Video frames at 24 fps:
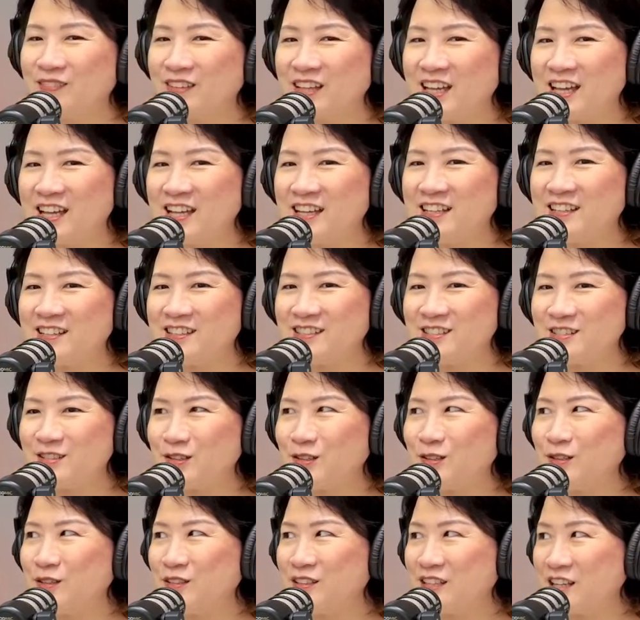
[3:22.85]
And
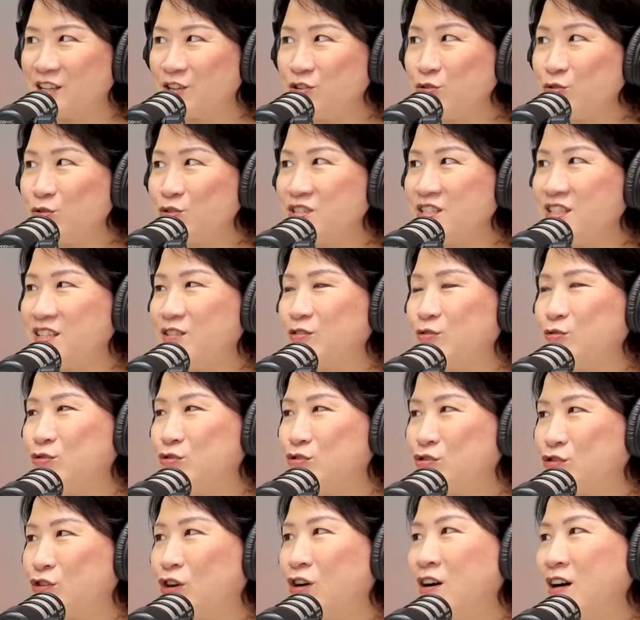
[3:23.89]
so they used it to
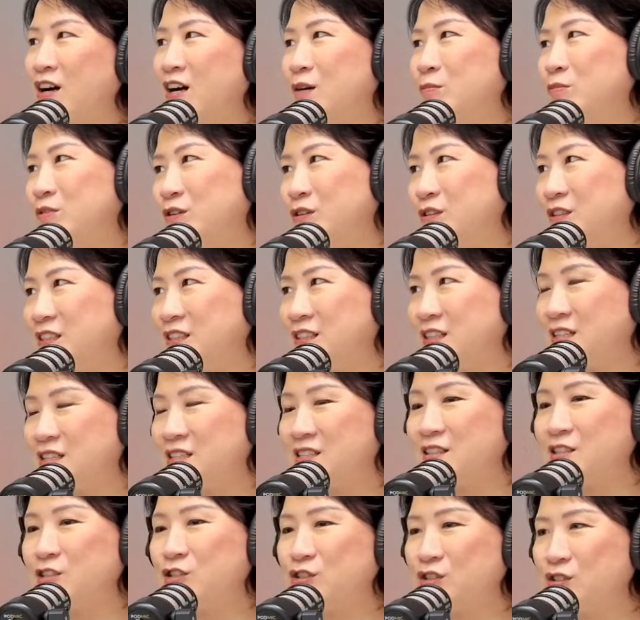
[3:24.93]
strong arm the
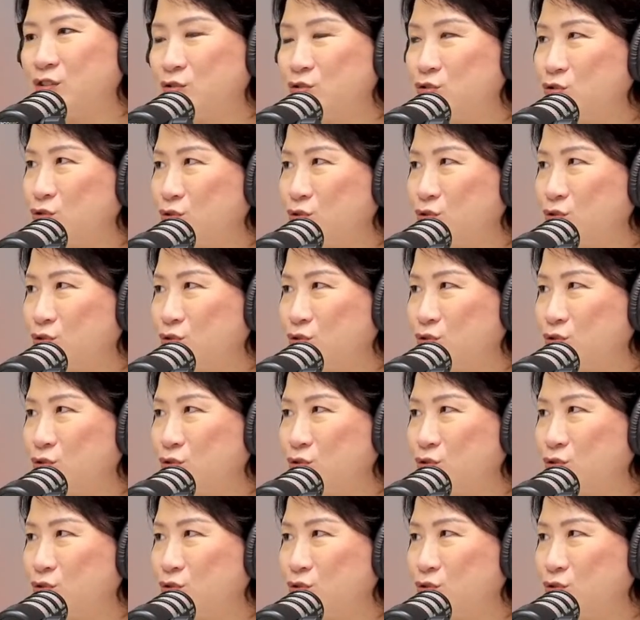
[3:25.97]
organization